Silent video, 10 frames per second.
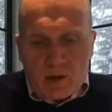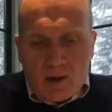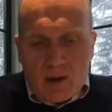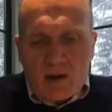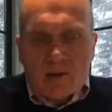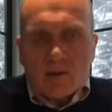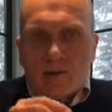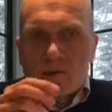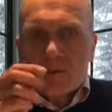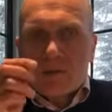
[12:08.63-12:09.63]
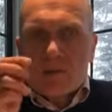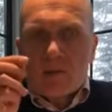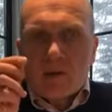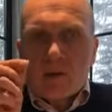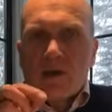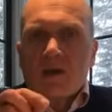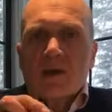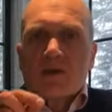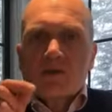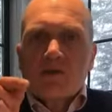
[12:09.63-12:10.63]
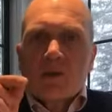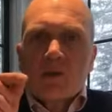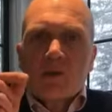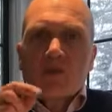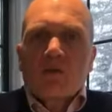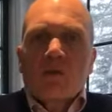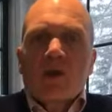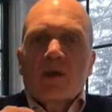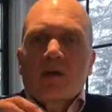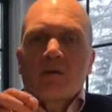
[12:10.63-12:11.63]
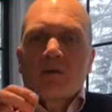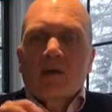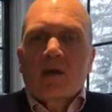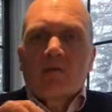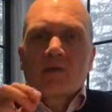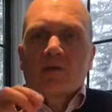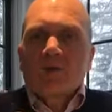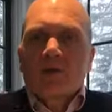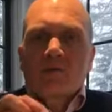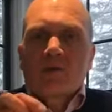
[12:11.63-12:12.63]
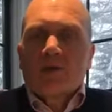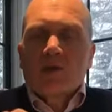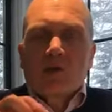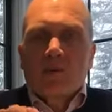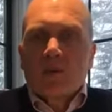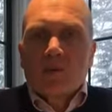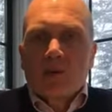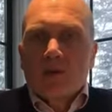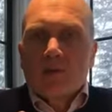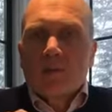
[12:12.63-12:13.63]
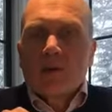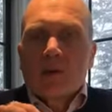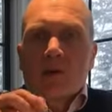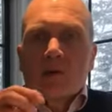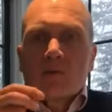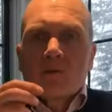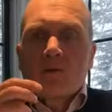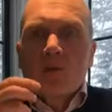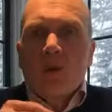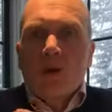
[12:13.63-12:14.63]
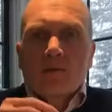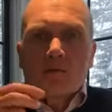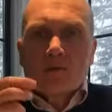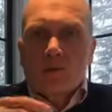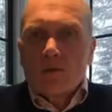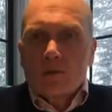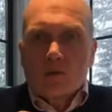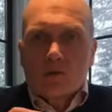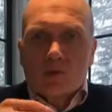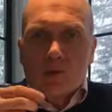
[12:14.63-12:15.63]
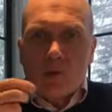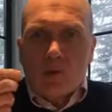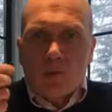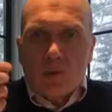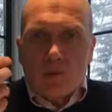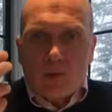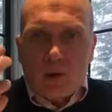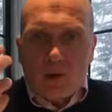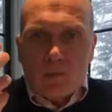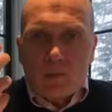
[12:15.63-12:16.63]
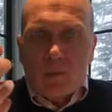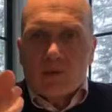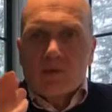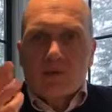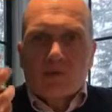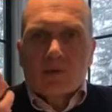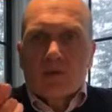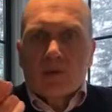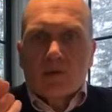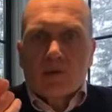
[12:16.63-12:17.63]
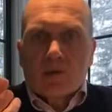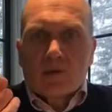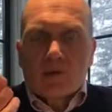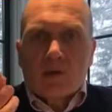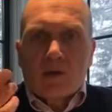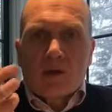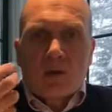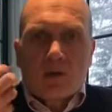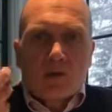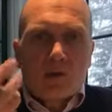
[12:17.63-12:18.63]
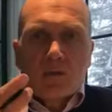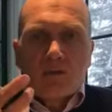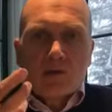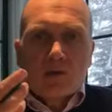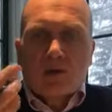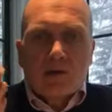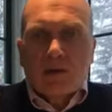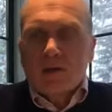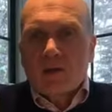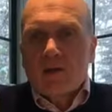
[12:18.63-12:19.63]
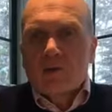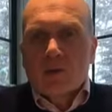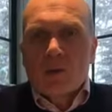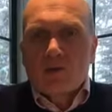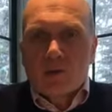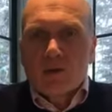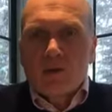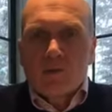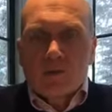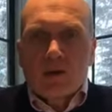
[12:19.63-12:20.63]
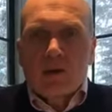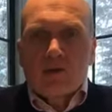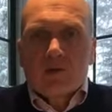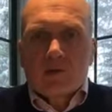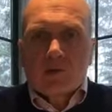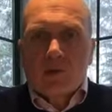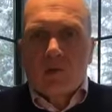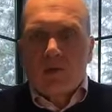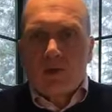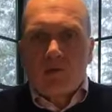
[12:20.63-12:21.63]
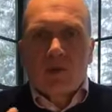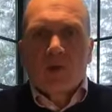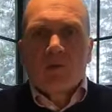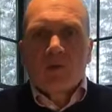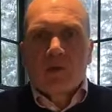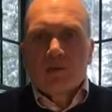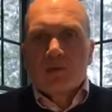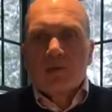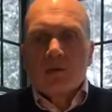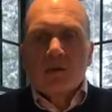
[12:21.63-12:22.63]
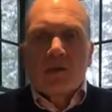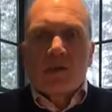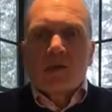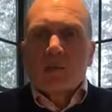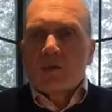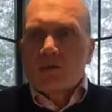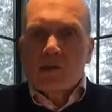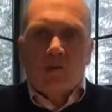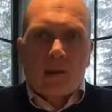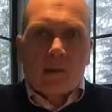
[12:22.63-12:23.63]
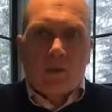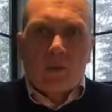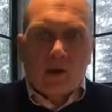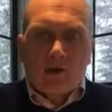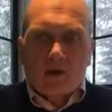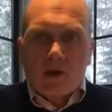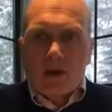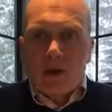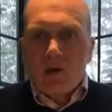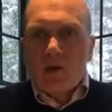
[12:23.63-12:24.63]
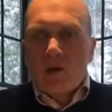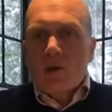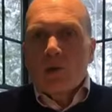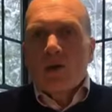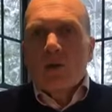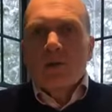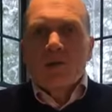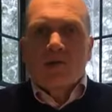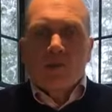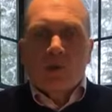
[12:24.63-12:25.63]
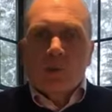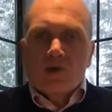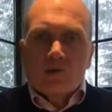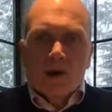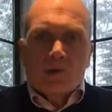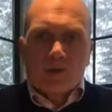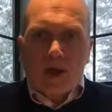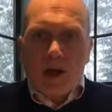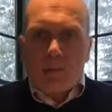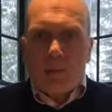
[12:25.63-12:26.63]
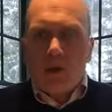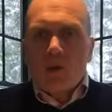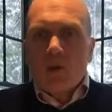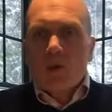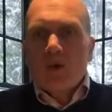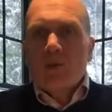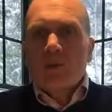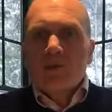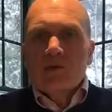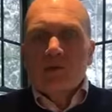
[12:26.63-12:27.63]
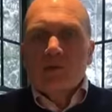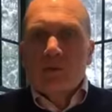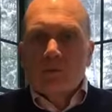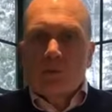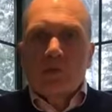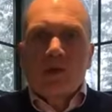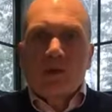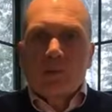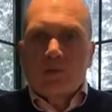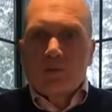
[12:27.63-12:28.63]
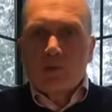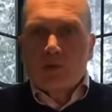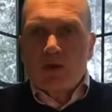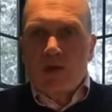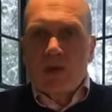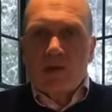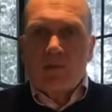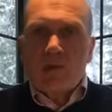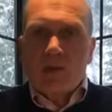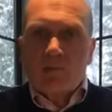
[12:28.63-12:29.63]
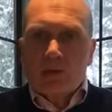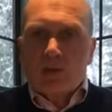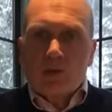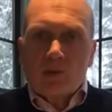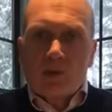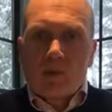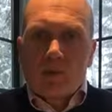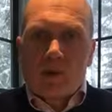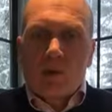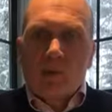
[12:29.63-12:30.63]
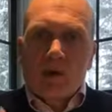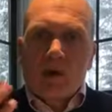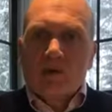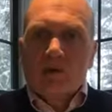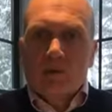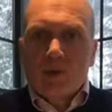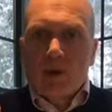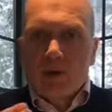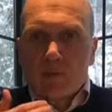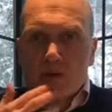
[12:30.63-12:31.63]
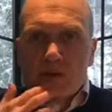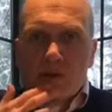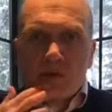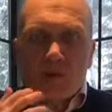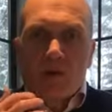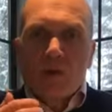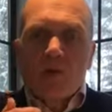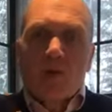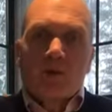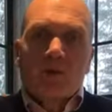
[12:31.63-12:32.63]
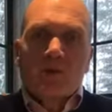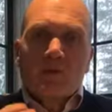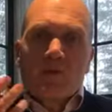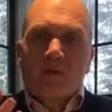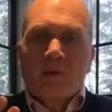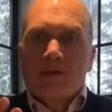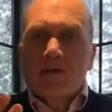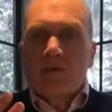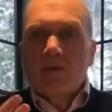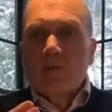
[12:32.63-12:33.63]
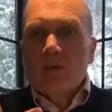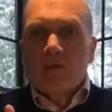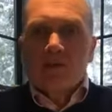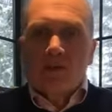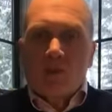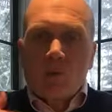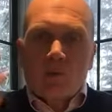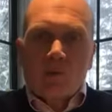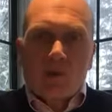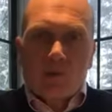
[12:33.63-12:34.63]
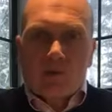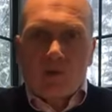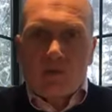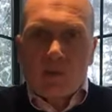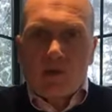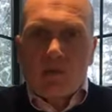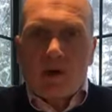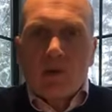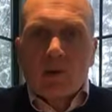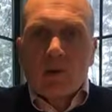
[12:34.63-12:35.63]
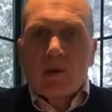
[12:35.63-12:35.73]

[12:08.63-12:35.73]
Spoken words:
And the key is that when you're writing the confidential information memorandum, you want to use business descriptions that are universal and that the lender will really relate to. So everybody relates to companies that have dominant market share, or companies that are a one-stop shop, or companies that are moving up the food chain and they might be a distributor and they might want to get into the product business, or they're in an IT business and they want to become a software developer.